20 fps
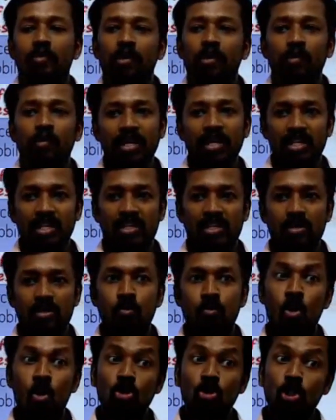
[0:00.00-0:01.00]
images.
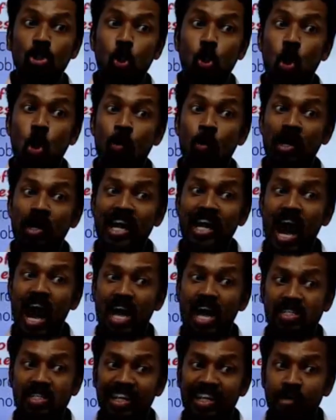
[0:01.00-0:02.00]
Most commonly
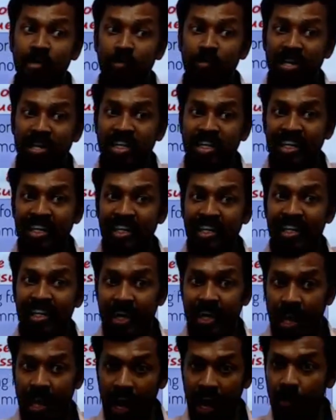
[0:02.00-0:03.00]
asking image in
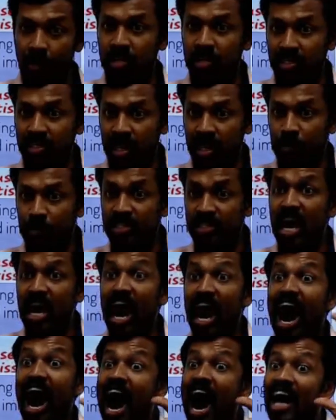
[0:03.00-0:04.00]
AIMS exam is
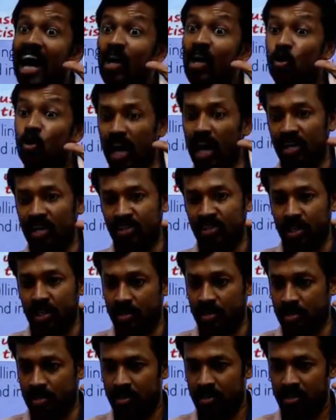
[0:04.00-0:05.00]
halo traction
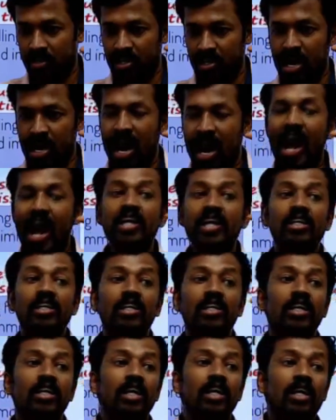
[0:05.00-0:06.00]
and
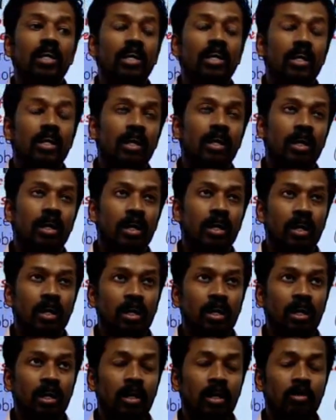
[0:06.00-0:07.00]

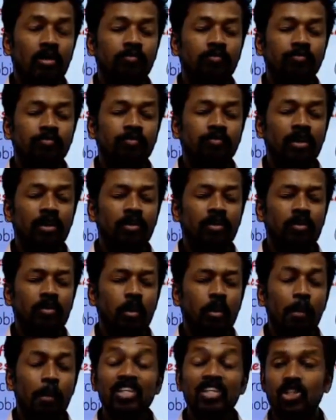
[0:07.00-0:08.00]

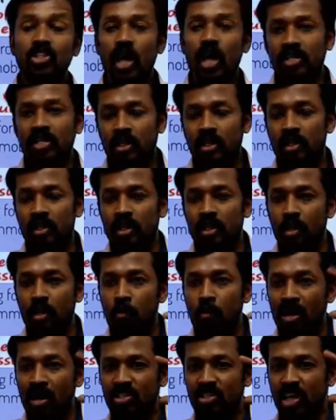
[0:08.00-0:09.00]
Buck's traction.
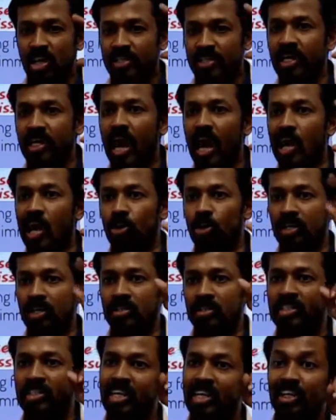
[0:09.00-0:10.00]
Buck's traction, halo
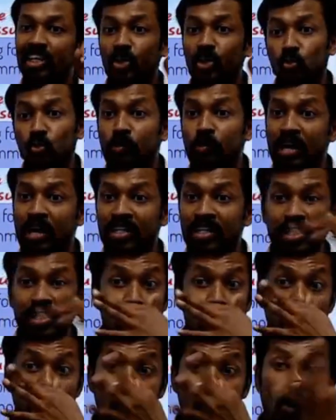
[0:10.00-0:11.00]
traction. These are the two images
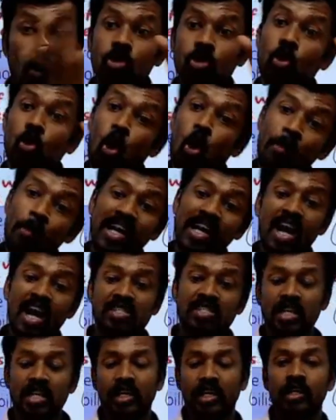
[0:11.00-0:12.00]
most commonly
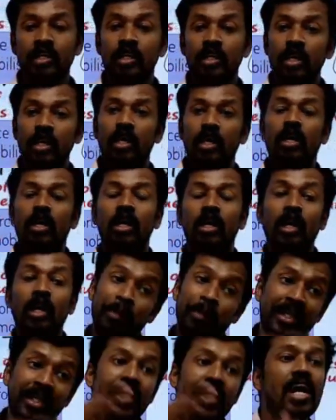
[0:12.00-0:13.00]
asking in
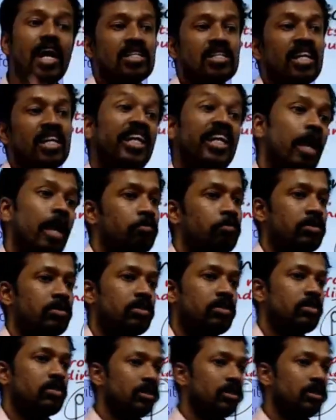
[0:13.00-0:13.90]
repeatedly asking in AIMS.